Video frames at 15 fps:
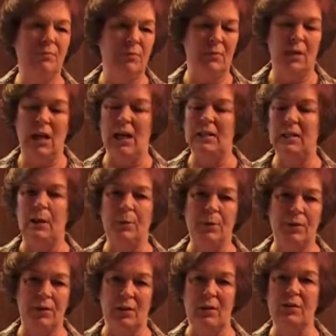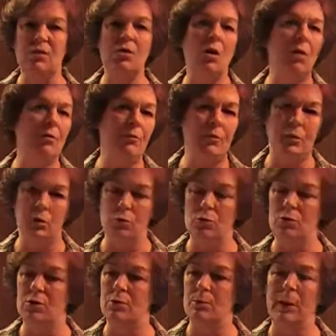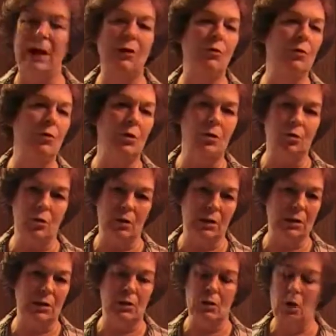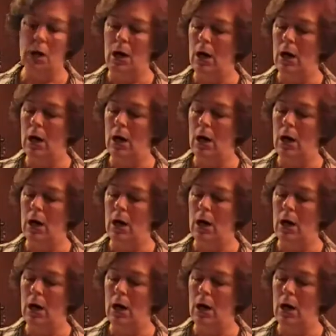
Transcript: that type of thing, soft foods, macaroni and cheese.